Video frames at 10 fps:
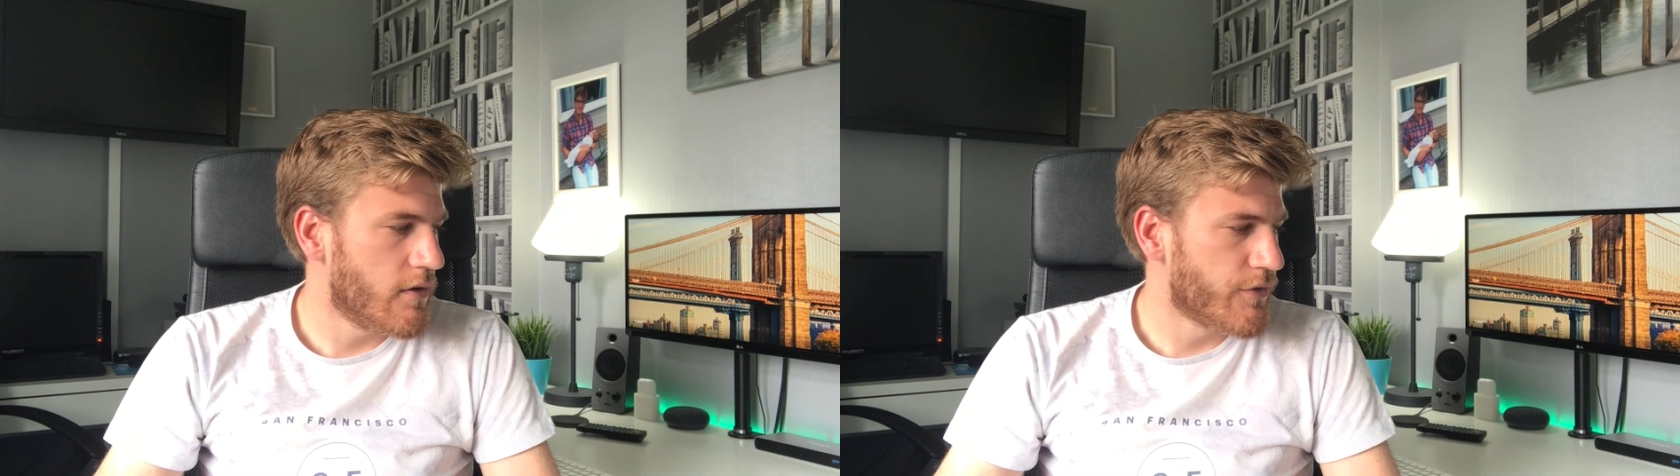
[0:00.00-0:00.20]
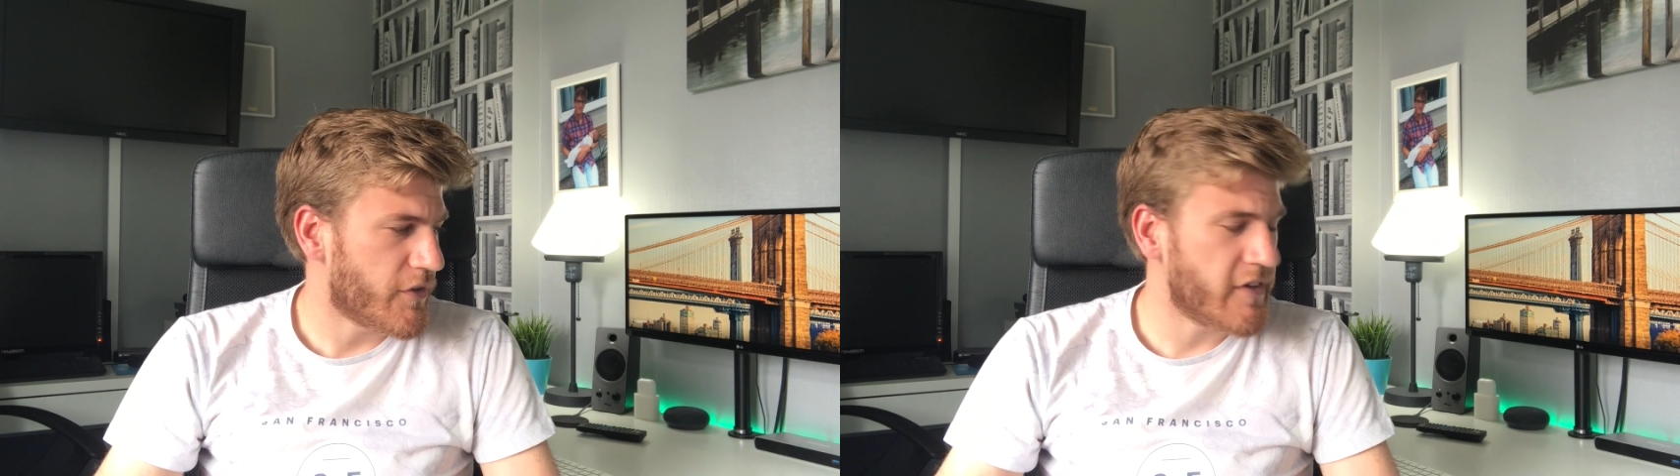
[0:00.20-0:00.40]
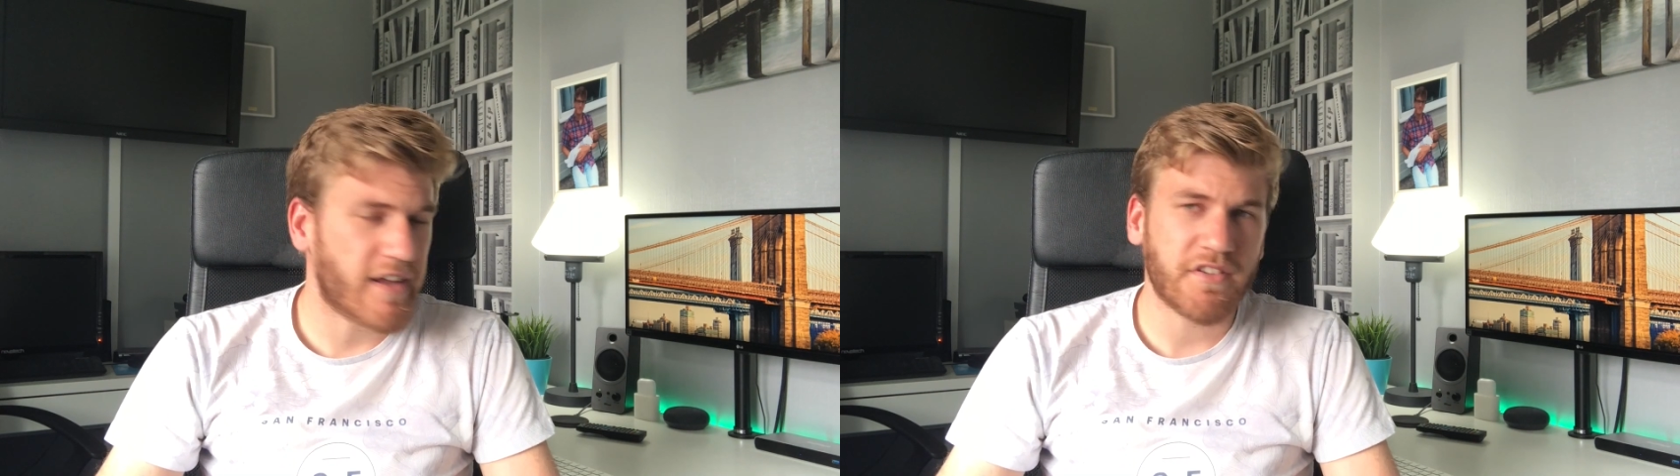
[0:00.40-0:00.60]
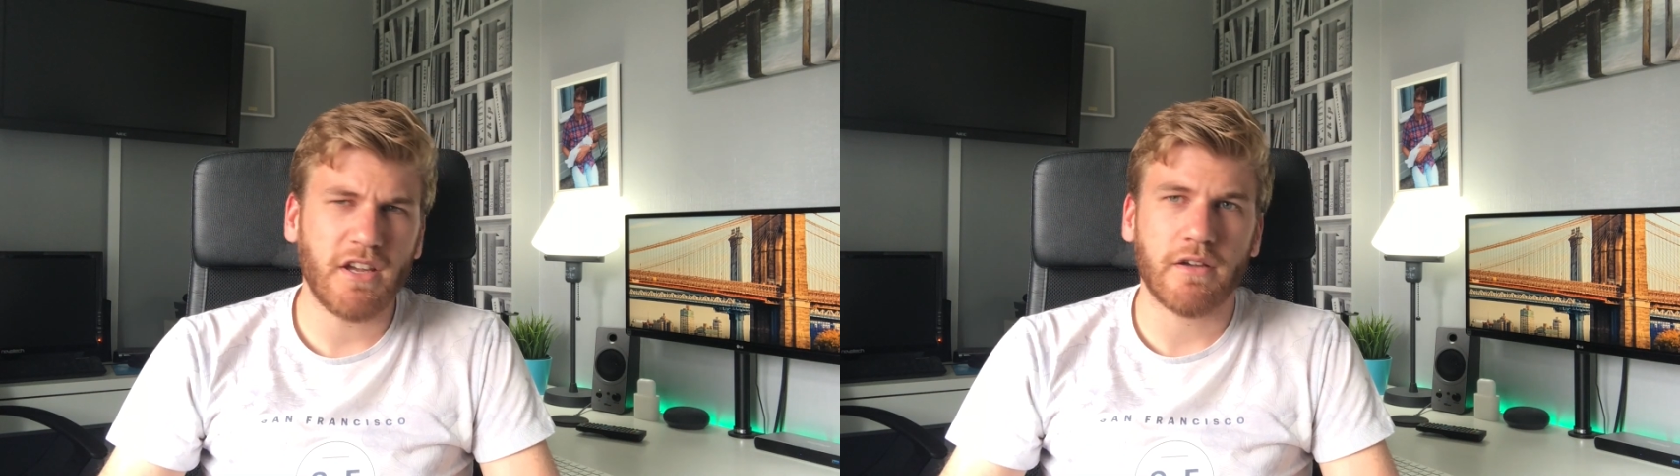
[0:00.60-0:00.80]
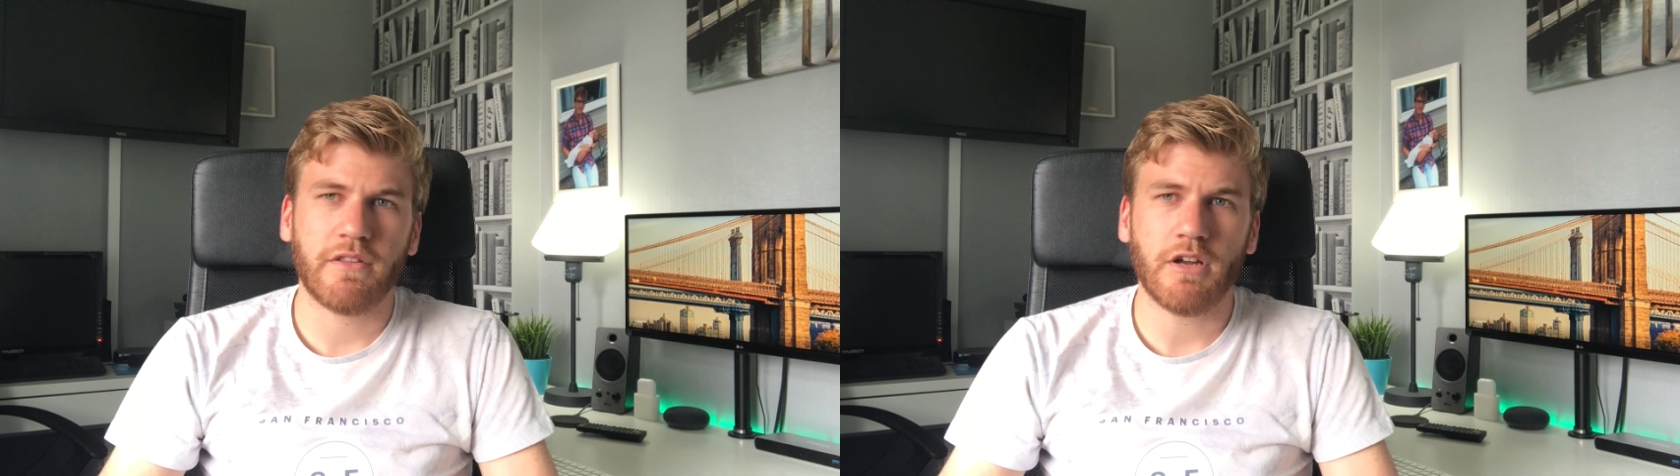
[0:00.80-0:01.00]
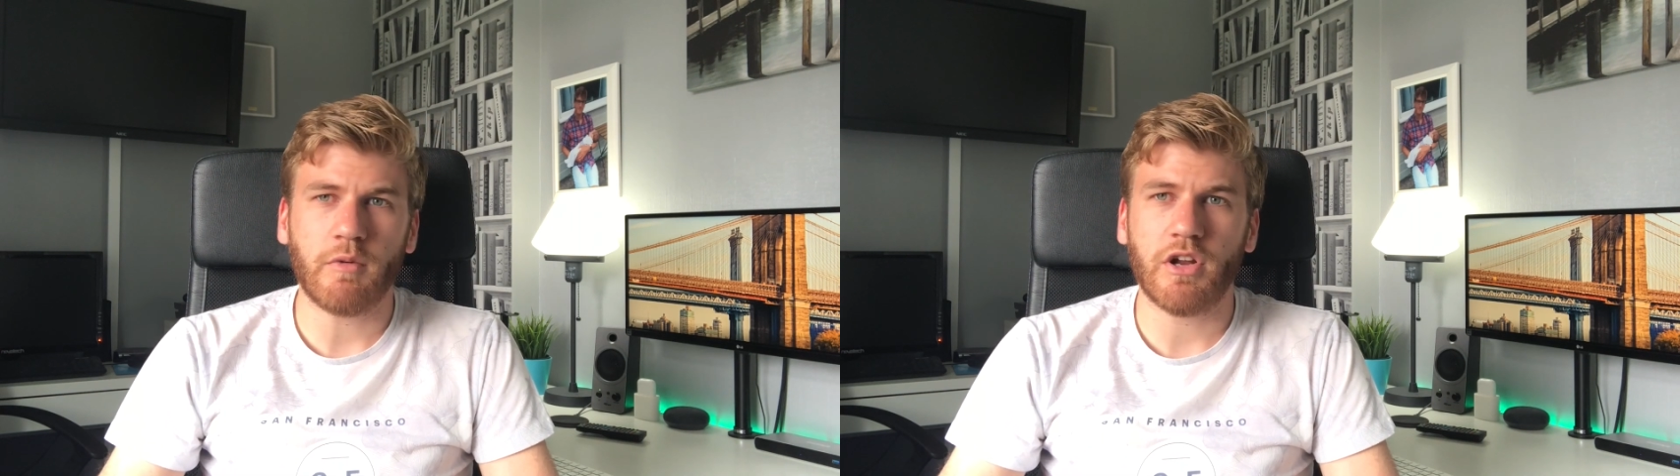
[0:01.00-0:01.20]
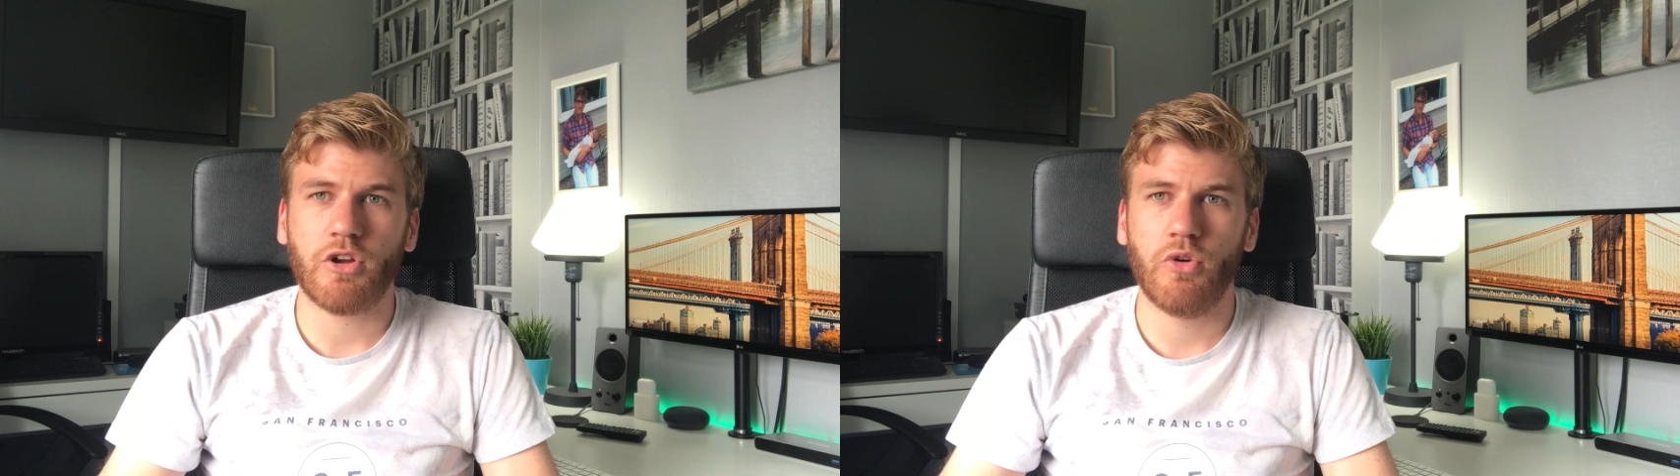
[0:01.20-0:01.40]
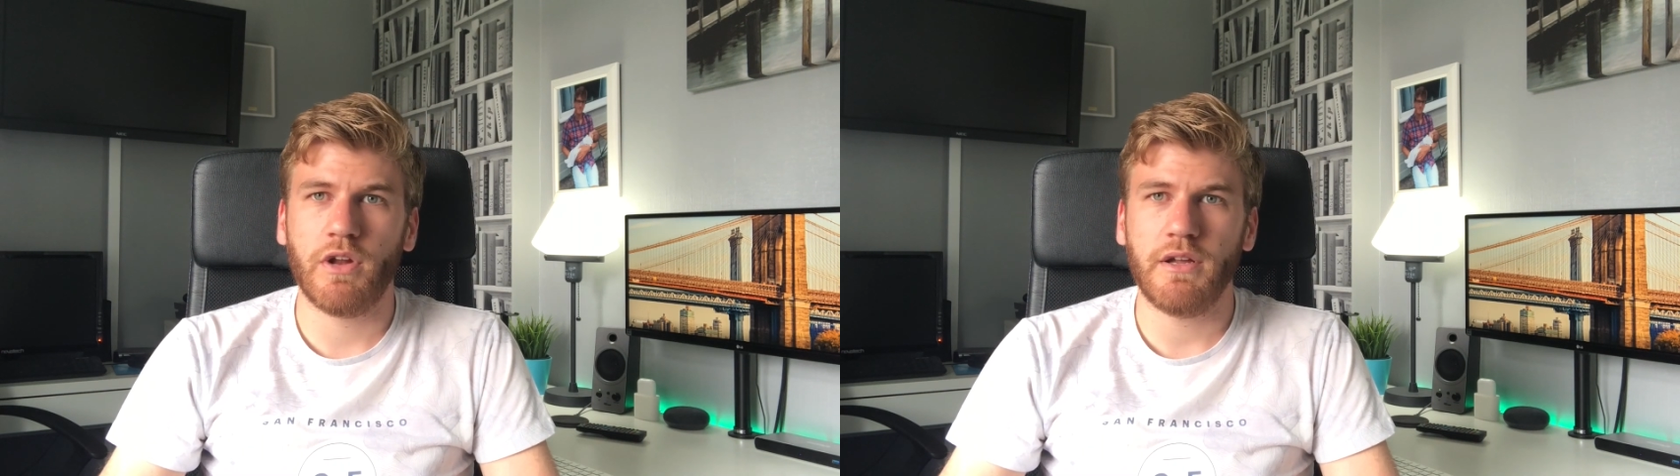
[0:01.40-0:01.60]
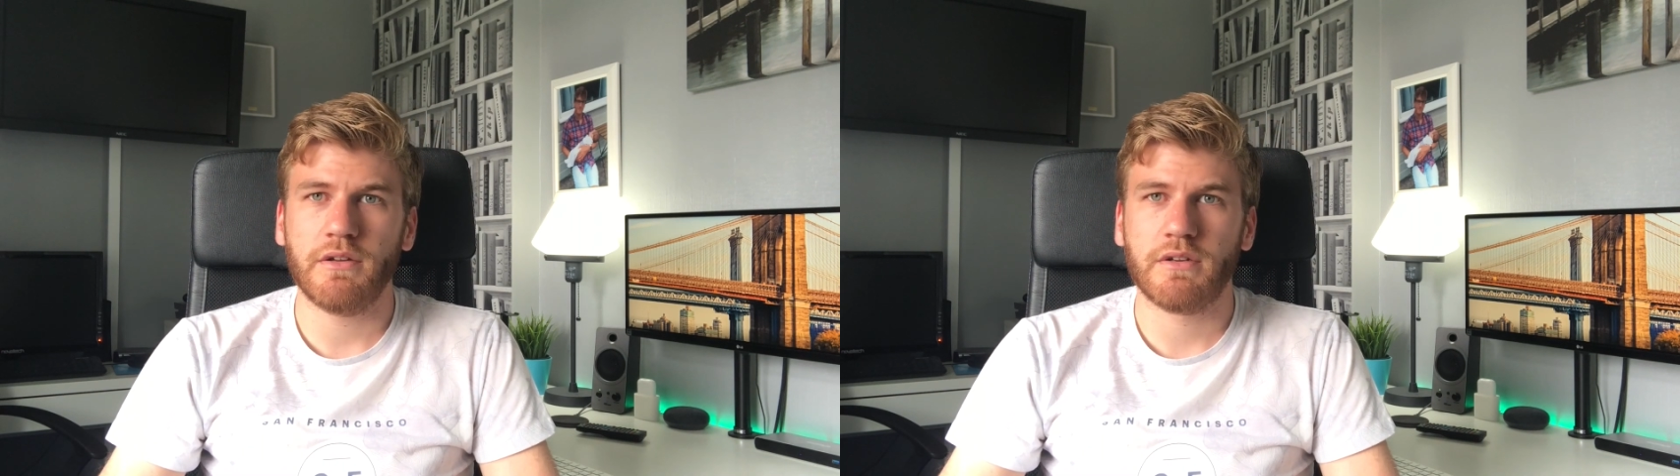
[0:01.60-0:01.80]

So I think that's it. I think I'm going to call it,